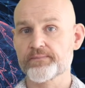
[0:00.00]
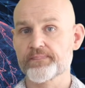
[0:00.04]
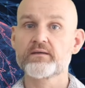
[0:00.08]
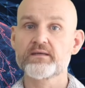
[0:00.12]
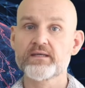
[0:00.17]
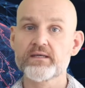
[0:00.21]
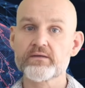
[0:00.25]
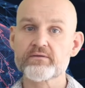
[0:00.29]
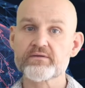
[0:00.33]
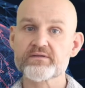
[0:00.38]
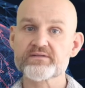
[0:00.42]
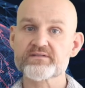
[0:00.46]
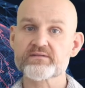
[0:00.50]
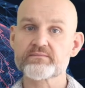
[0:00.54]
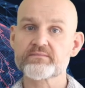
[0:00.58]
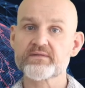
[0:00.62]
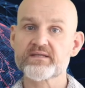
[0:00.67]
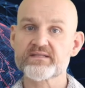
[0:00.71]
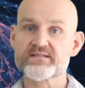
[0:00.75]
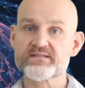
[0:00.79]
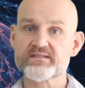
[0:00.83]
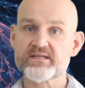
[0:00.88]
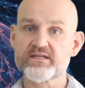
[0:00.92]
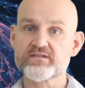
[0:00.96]
Here are some
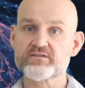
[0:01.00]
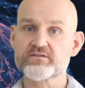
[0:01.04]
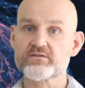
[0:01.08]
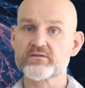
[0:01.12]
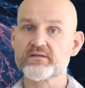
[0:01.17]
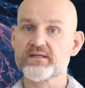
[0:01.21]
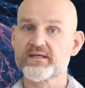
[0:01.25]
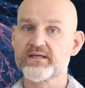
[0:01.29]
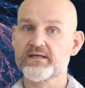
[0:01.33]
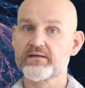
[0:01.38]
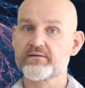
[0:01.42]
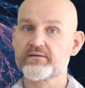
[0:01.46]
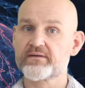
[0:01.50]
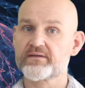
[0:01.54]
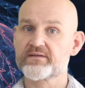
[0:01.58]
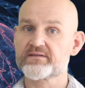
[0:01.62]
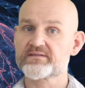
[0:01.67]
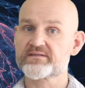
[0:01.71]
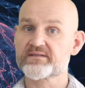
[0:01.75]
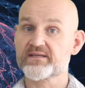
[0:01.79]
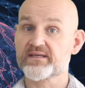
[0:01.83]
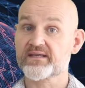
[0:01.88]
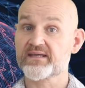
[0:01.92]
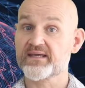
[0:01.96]
essential
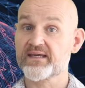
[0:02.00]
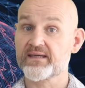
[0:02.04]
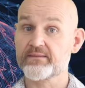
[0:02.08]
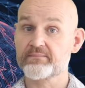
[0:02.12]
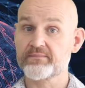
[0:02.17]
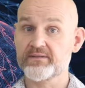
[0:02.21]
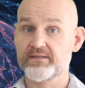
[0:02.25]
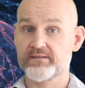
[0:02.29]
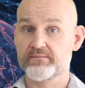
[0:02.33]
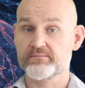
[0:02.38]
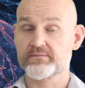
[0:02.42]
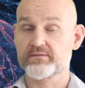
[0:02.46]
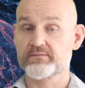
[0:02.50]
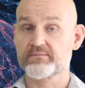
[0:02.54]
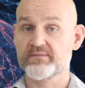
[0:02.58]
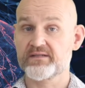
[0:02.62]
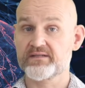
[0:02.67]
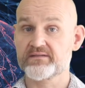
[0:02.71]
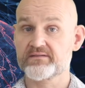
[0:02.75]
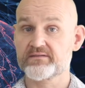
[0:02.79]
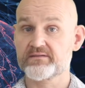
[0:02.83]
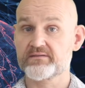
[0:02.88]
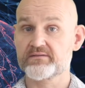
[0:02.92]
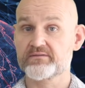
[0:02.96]
areas that can be
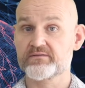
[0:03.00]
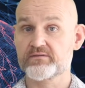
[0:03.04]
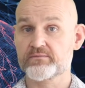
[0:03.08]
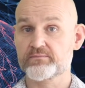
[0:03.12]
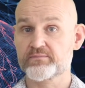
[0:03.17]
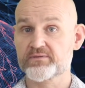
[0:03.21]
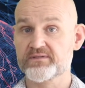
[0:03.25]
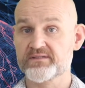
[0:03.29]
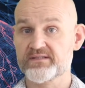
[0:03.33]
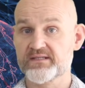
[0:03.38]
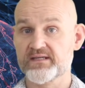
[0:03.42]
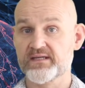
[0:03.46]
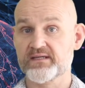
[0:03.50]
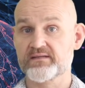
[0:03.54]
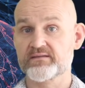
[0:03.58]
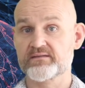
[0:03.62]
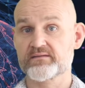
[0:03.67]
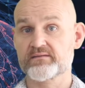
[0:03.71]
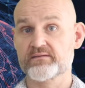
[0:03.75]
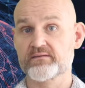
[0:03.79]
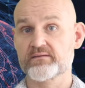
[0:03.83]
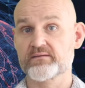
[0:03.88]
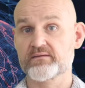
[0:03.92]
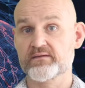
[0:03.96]
implemented to
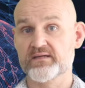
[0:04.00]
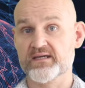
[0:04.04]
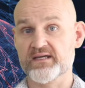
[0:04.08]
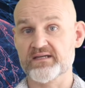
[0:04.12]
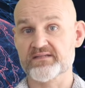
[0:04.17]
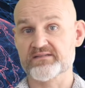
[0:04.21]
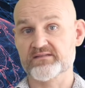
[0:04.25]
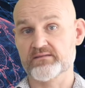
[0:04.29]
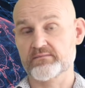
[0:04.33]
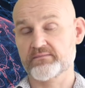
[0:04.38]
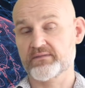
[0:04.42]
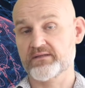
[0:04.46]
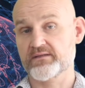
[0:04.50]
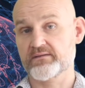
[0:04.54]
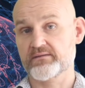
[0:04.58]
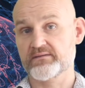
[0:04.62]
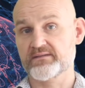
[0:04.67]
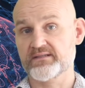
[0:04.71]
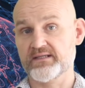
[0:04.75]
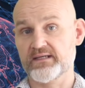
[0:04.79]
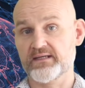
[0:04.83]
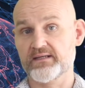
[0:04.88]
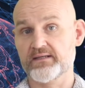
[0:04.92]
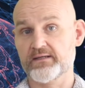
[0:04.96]
protect customer
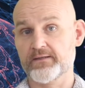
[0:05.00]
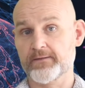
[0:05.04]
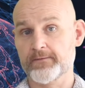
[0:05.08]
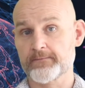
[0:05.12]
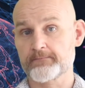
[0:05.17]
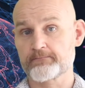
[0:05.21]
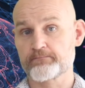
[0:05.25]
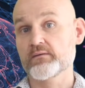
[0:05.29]
data.